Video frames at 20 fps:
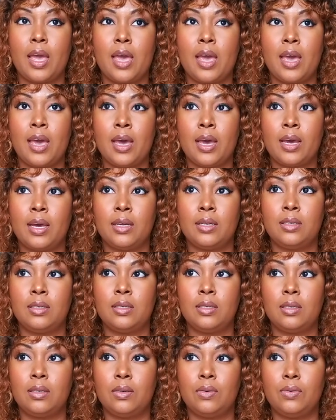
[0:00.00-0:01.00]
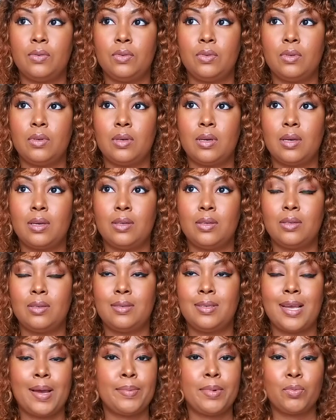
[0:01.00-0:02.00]
and
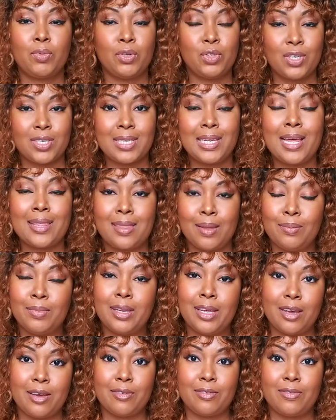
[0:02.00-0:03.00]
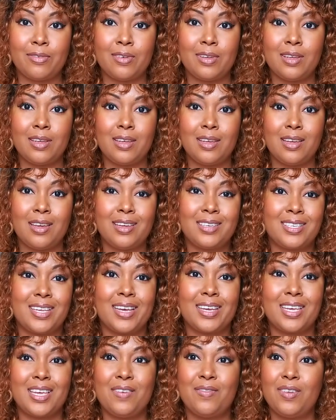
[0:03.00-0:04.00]
damn it, we'll just let them live. It's
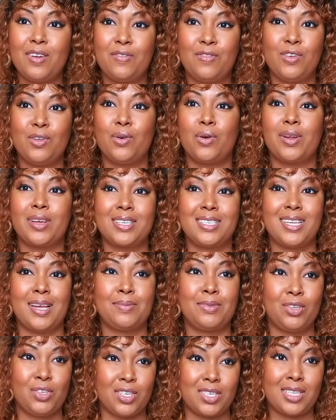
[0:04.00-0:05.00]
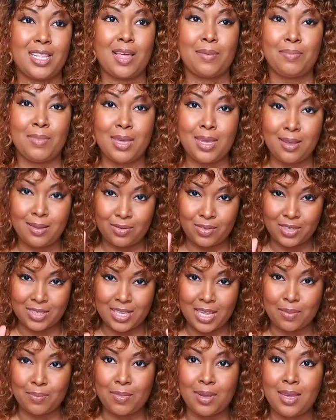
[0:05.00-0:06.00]
like, even if you don't accept it, just let me
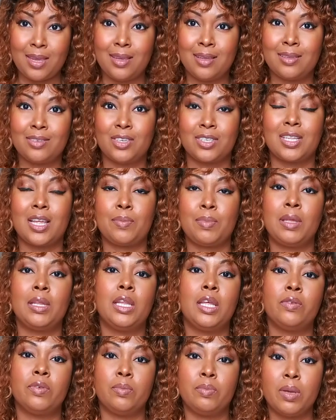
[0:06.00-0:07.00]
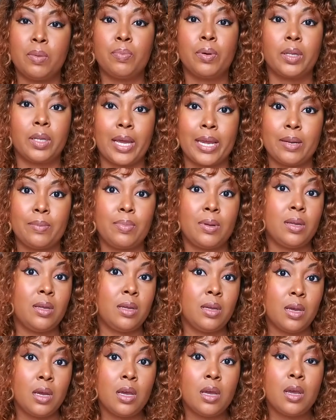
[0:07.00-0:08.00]
live and be polite,
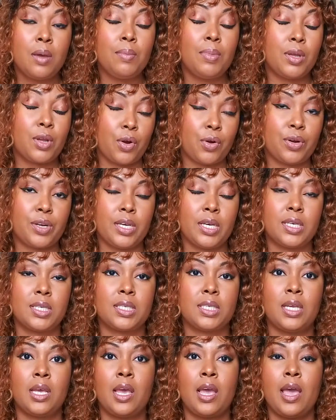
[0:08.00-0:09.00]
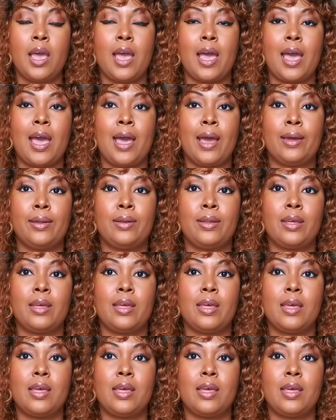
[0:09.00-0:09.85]
be courteous. And